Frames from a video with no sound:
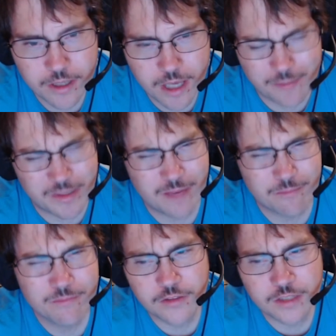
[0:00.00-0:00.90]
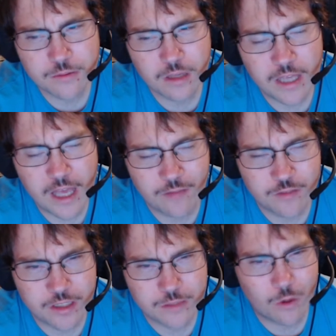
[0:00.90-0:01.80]
It became
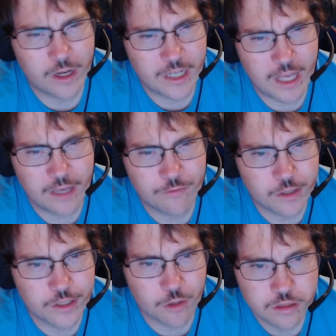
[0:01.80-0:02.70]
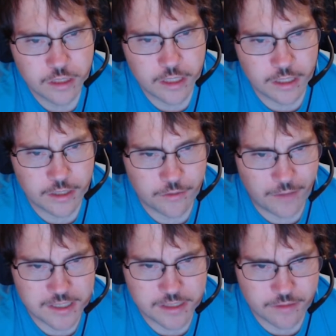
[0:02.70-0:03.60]
after this point a footnote in the
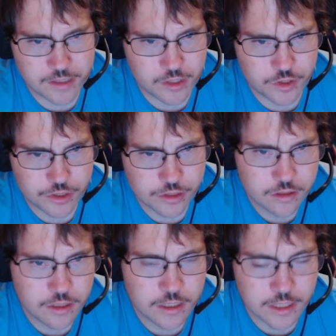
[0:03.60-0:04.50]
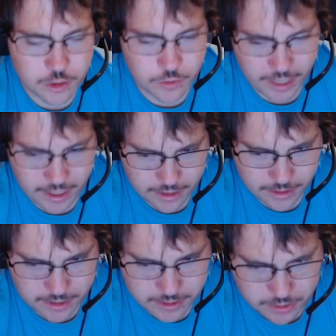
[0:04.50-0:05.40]
rise of the Caesars. Because
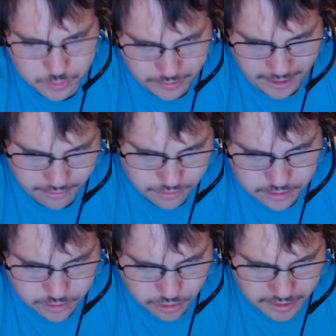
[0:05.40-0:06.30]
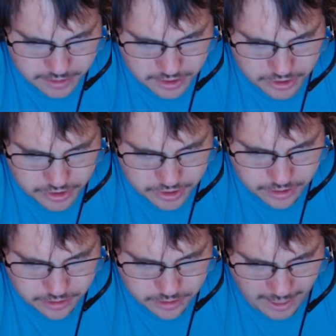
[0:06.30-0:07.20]
without Julius
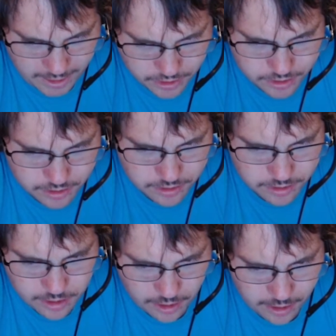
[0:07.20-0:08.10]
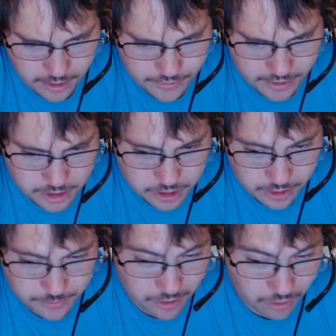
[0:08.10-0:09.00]
Caesar's actions, things could
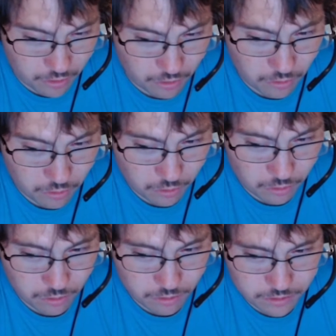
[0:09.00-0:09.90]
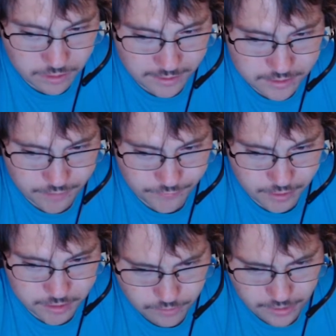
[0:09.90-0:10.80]
have been a whole lot
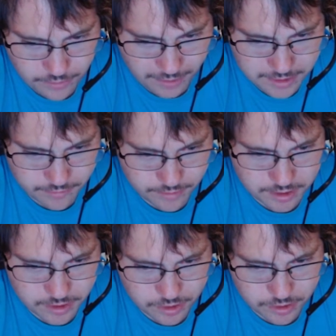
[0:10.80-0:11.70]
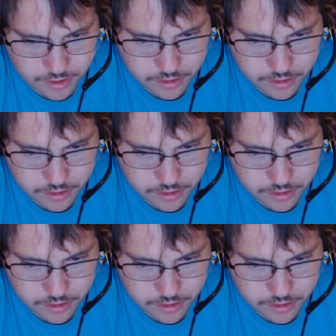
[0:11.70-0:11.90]
different in the rise of the Caesars.